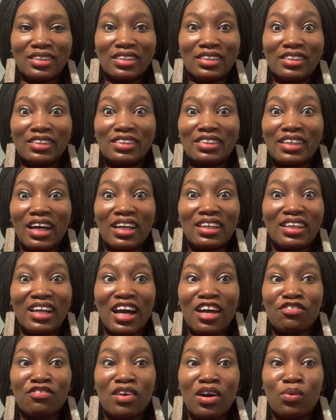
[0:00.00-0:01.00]
He's
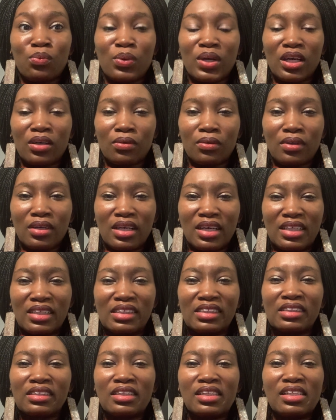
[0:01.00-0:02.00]
alive and well.
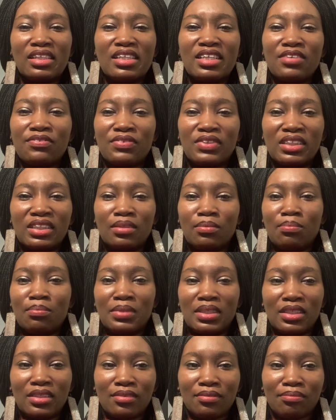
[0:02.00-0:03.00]
He's living in
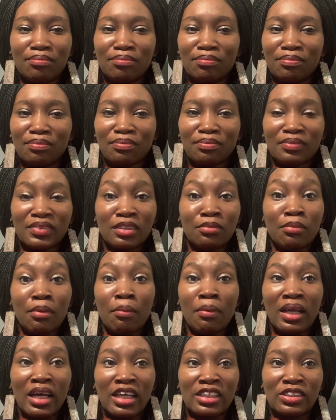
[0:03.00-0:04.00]
me.
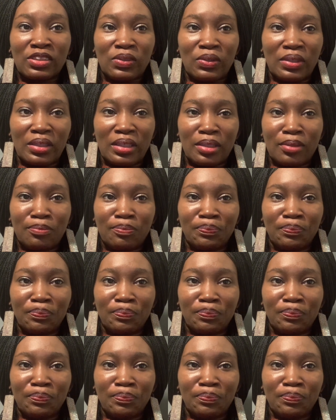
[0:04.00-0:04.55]
Remember that song?